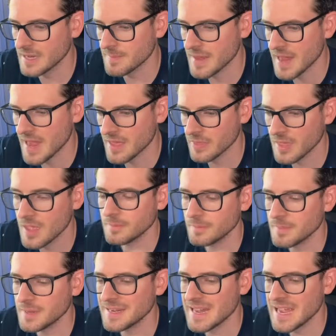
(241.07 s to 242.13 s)
path.
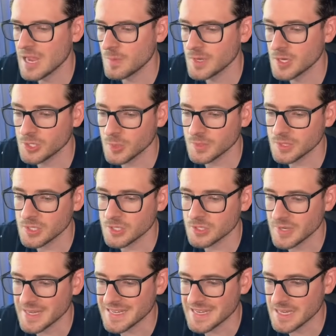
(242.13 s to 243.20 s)
But now we don't know what the user
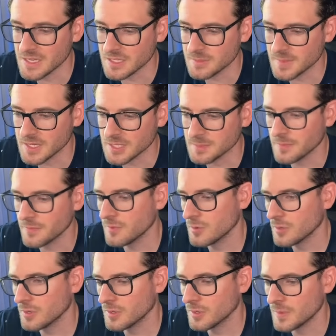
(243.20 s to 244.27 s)
ID is because
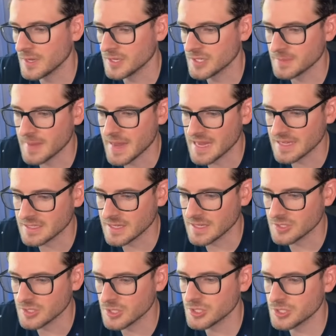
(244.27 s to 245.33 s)
before we could just pass it in.
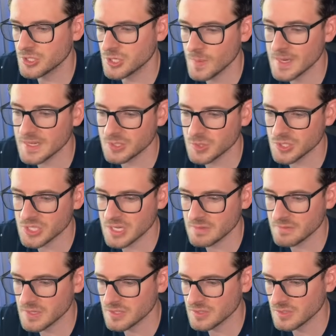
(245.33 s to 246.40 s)
So there's two ways to achieve
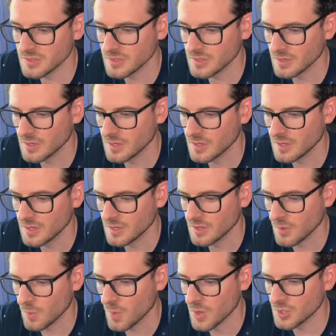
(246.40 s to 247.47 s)
this.
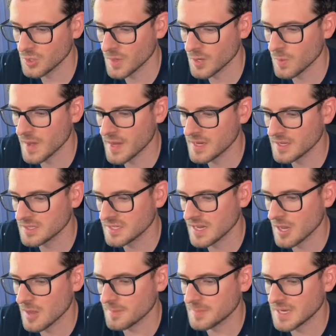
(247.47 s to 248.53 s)
One quick way is say
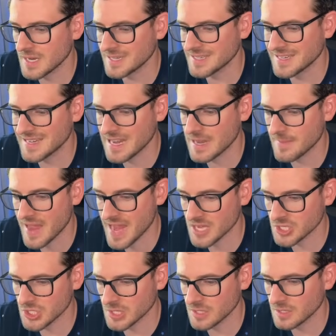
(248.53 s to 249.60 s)
update name
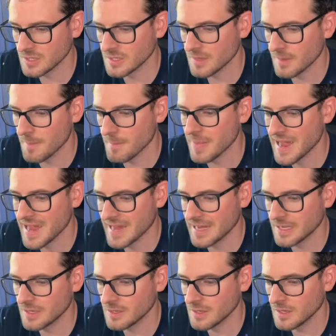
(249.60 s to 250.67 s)
action
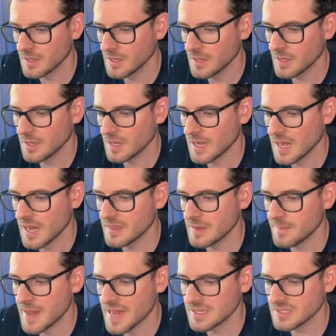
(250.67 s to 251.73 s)
bind and then
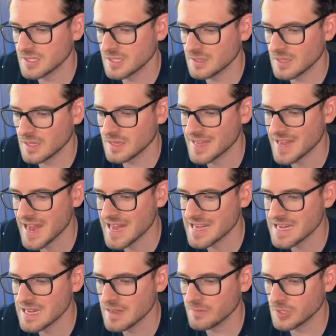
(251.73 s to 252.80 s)
pass it the
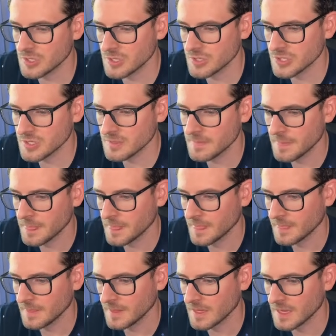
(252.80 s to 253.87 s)
ID of the user.
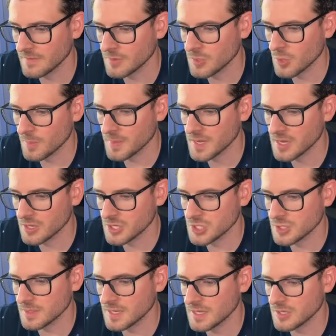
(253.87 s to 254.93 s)
And if you go up here, you
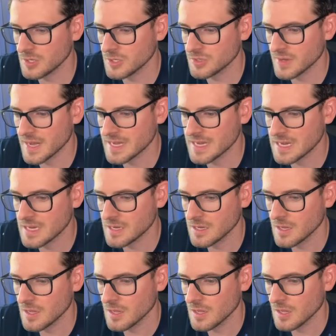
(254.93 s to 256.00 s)
should get a user ID
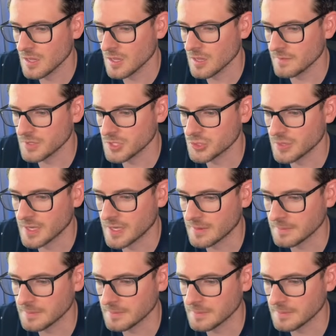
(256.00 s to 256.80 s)
of a string.